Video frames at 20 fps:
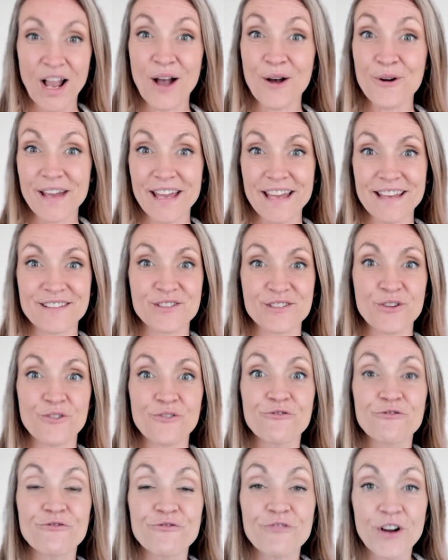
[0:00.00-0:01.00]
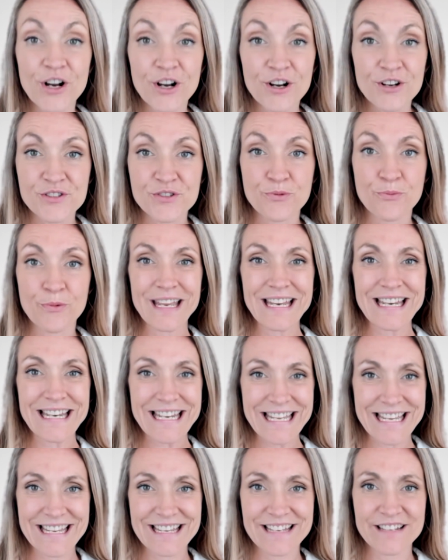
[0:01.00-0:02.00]
Okay, so first we
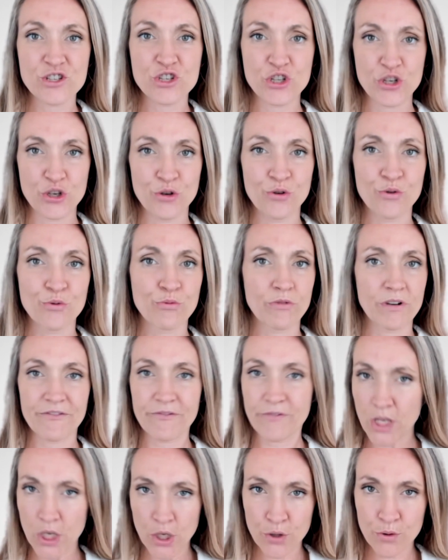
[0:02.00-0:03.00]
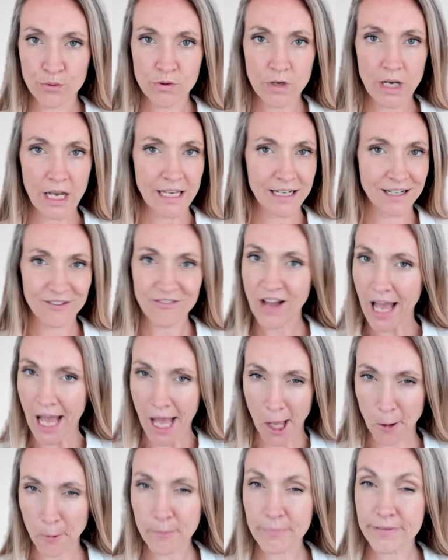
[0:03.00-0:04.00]
need to review kind of
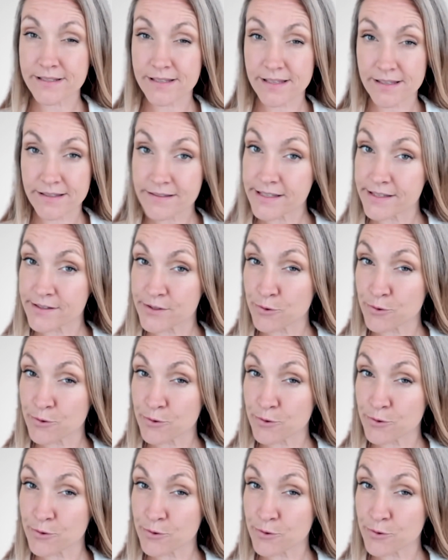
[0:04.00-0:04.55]
how businesses